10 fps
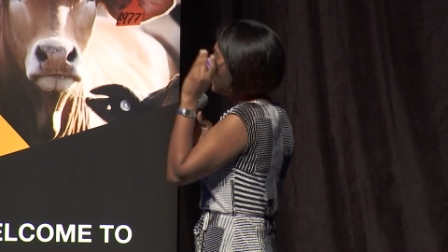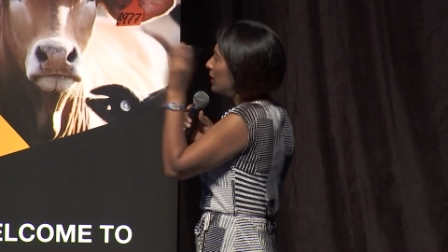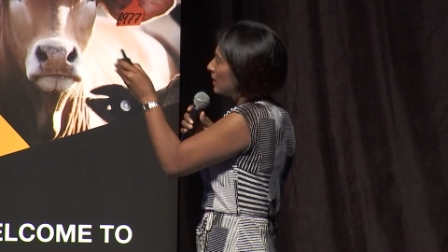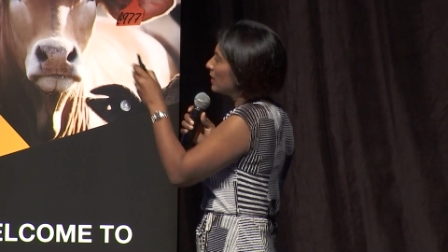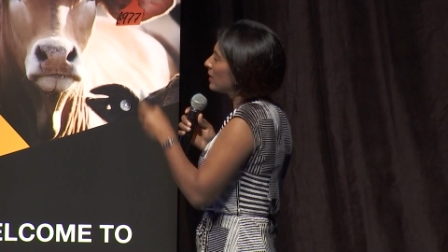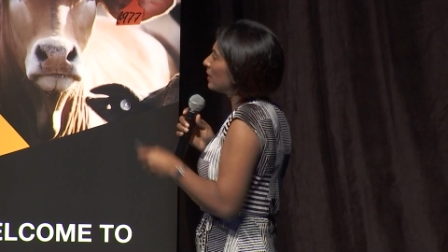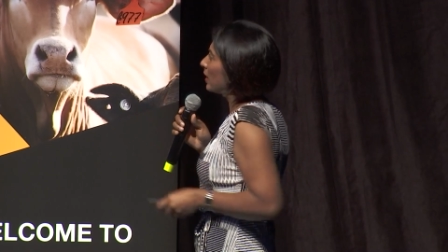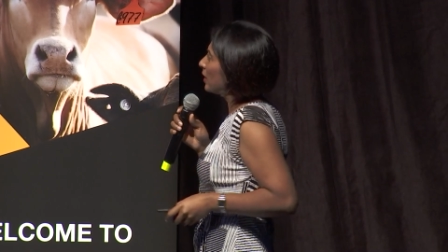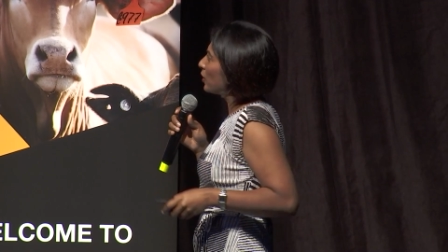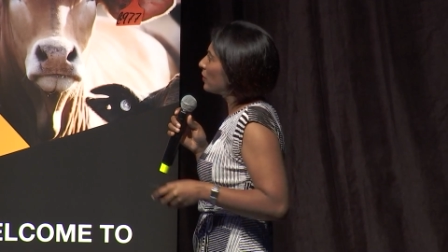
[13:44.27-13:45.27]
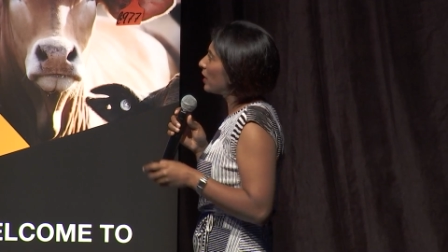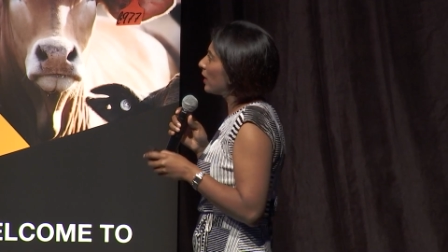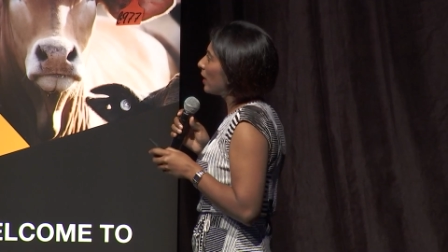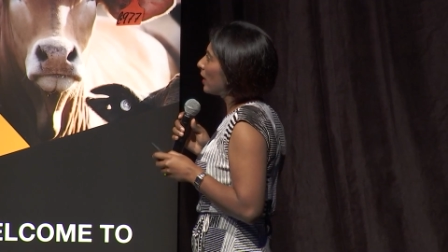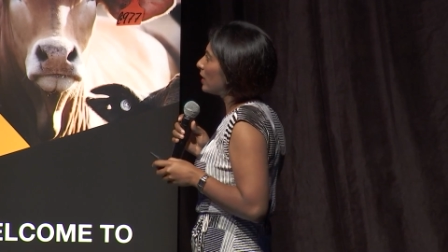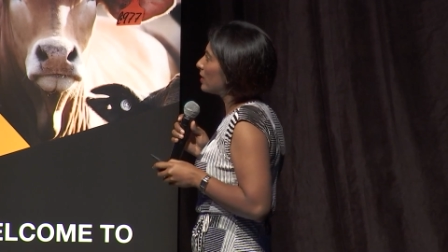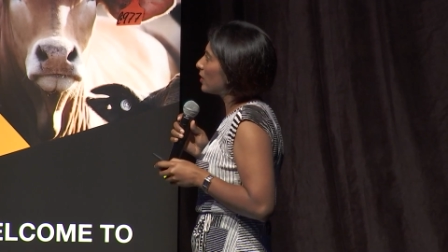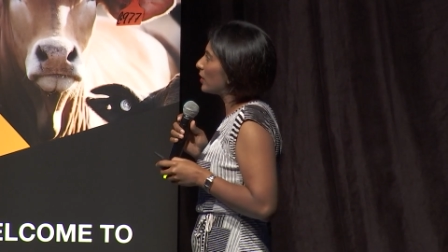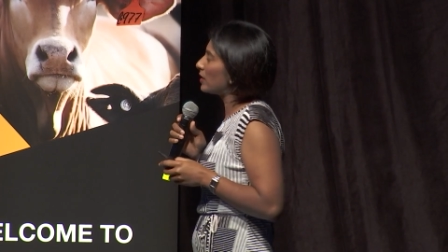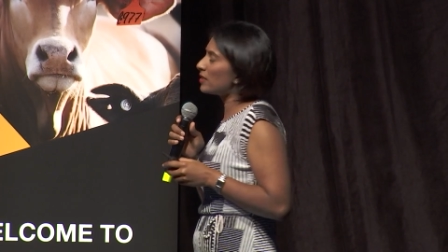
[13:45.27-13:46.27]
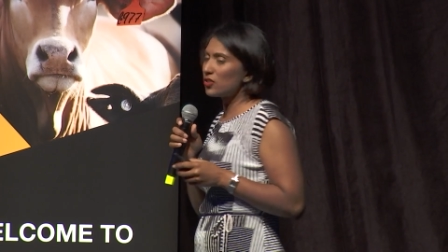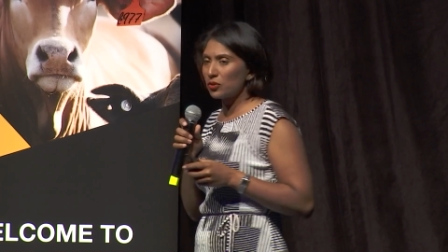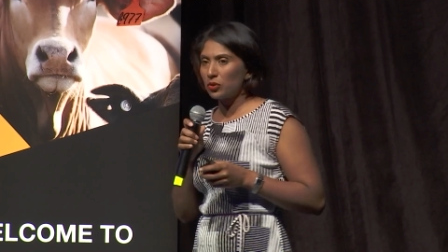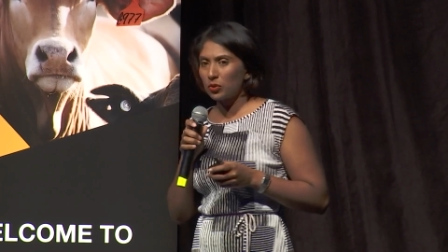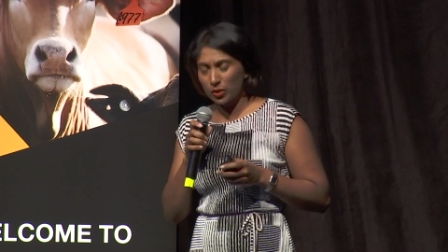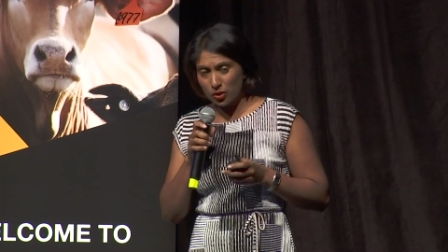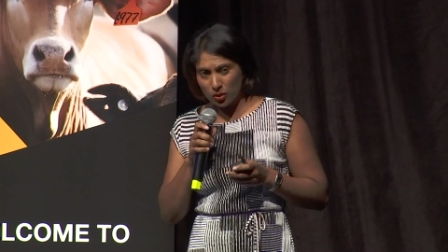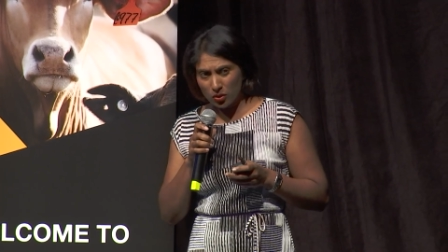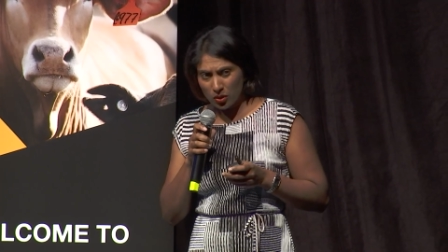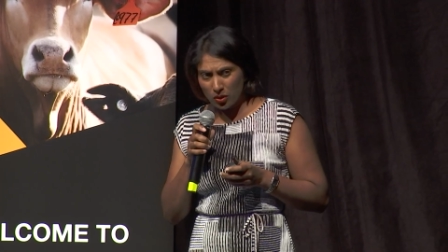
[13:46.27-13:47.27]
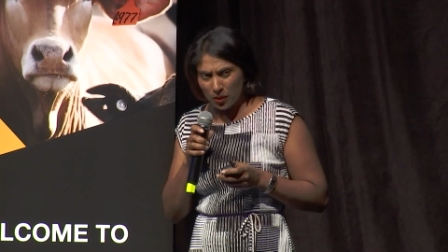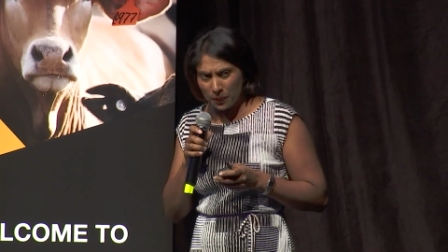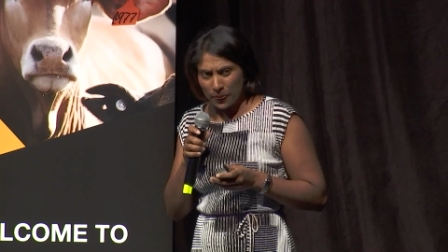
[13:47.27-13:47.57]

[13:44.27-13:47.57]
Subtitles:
So this little kid over here, he's got a condition called kwashiorkor.